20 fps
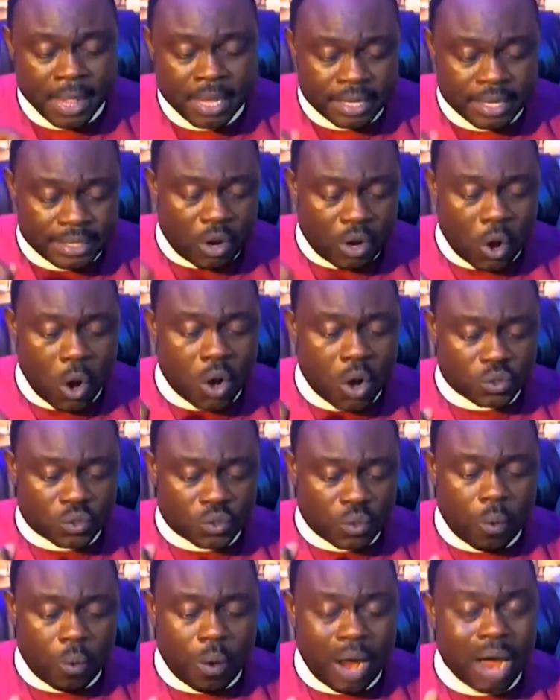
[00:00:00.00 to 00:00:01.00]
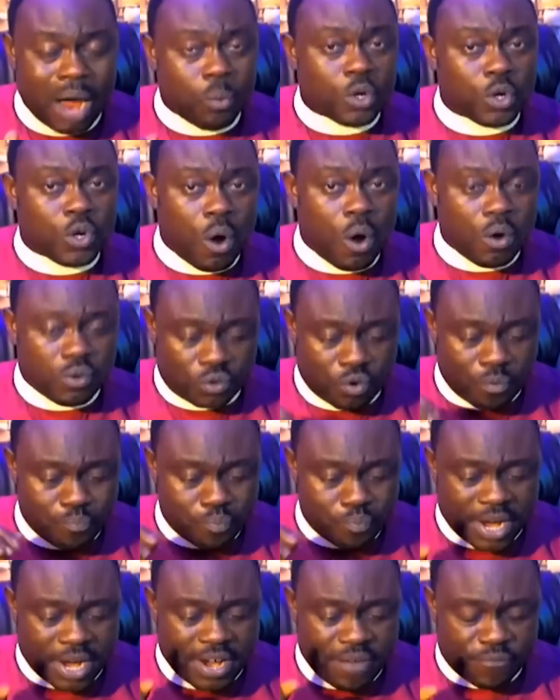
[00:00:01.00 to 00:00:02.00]
Now also, I would also
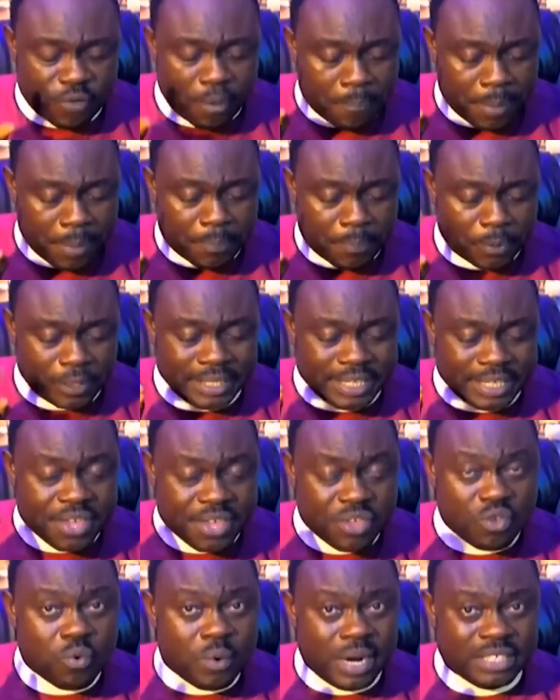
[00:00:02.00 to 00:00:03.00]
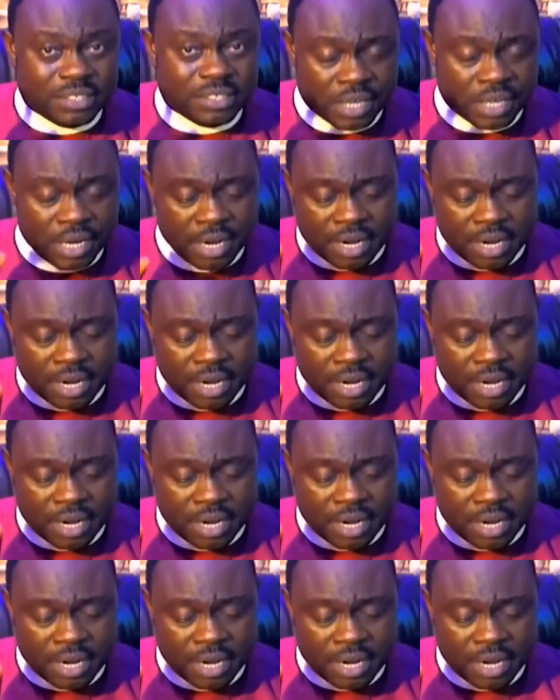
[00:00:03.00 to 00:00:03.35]
pray for people in the U.S.